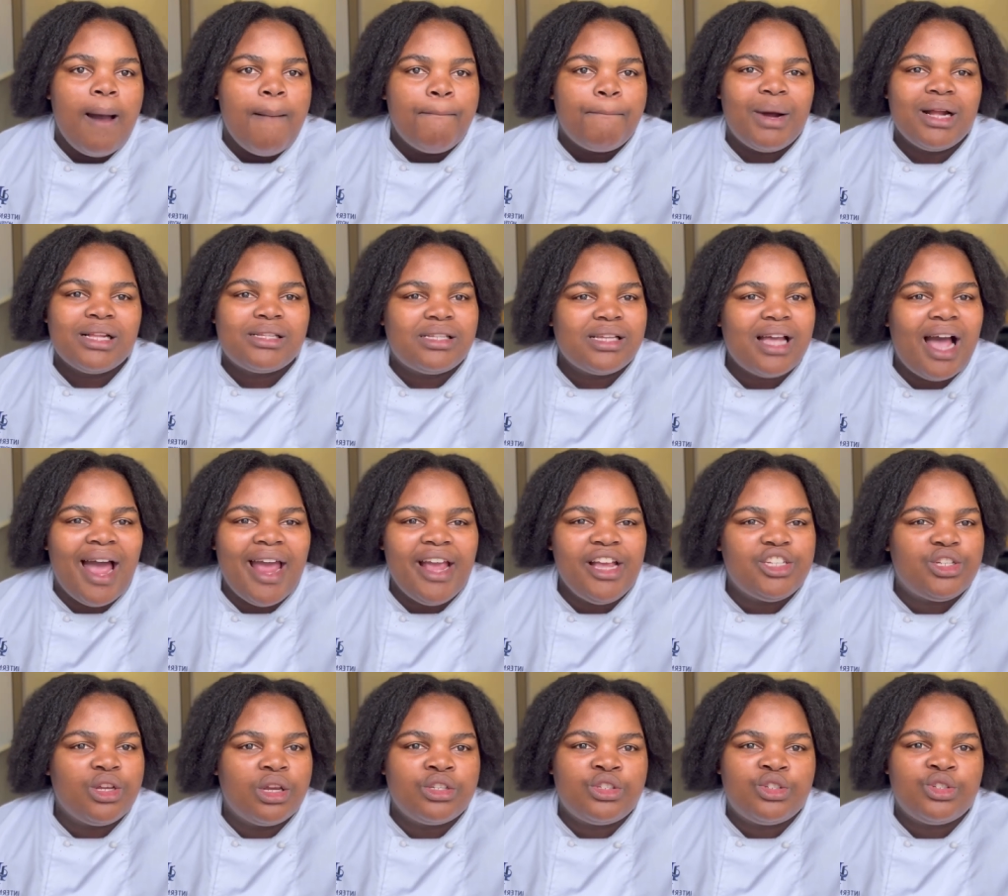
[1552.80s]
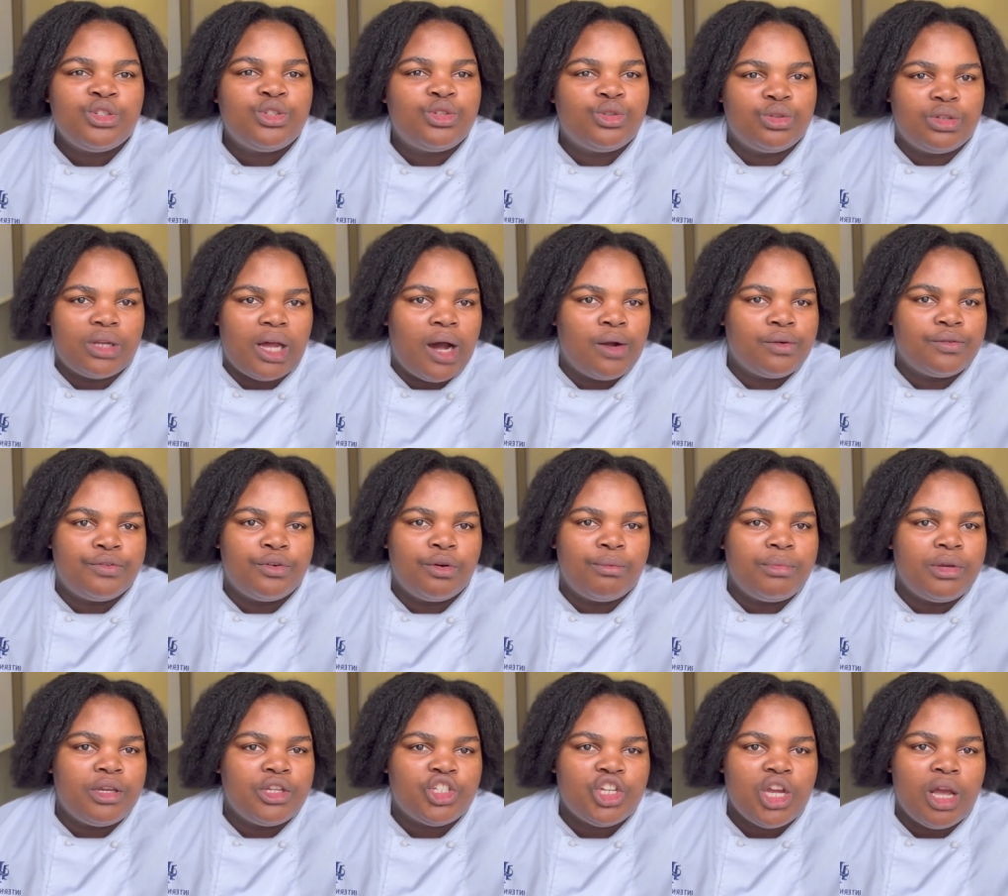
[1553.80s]
but IHS just stood out for
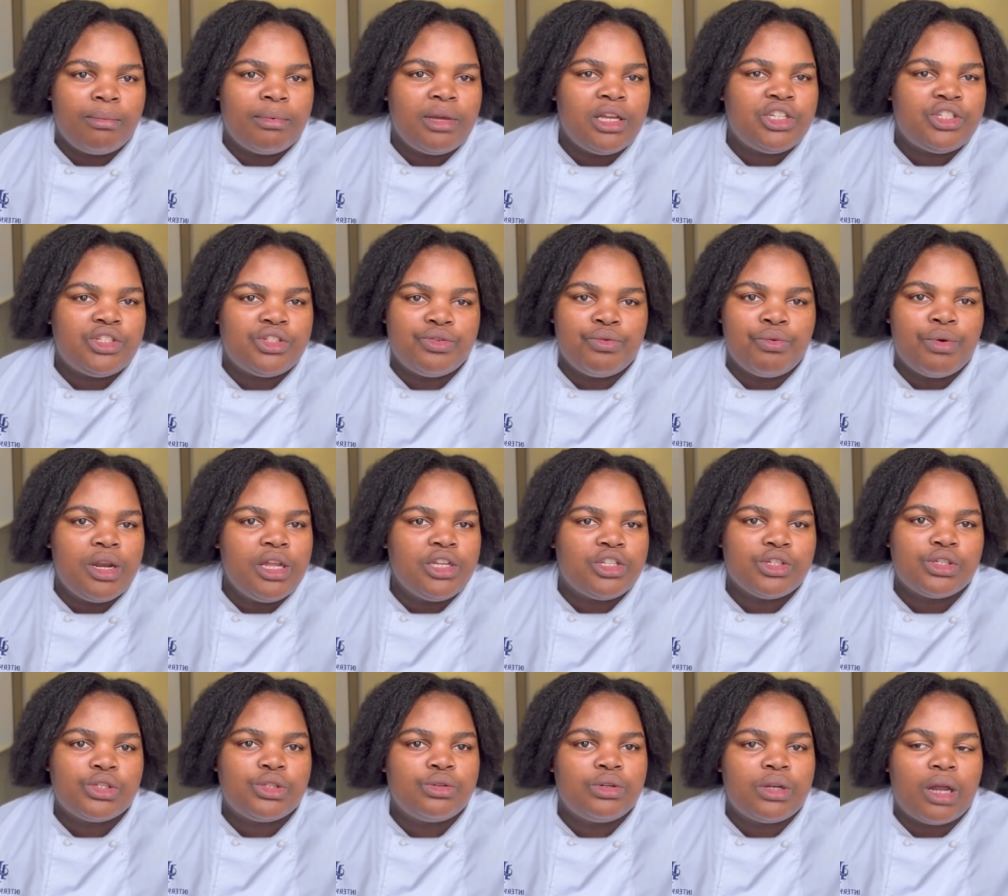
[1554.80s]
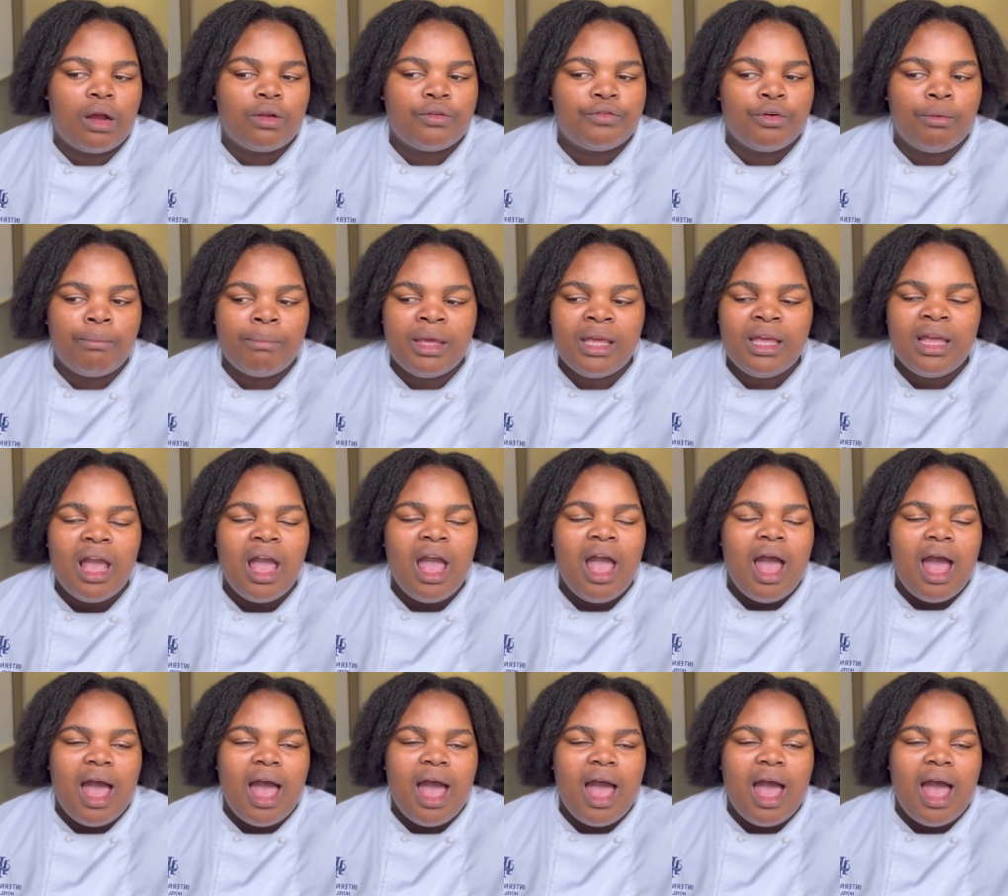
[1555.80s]
me, Shem. It really just stood out for me.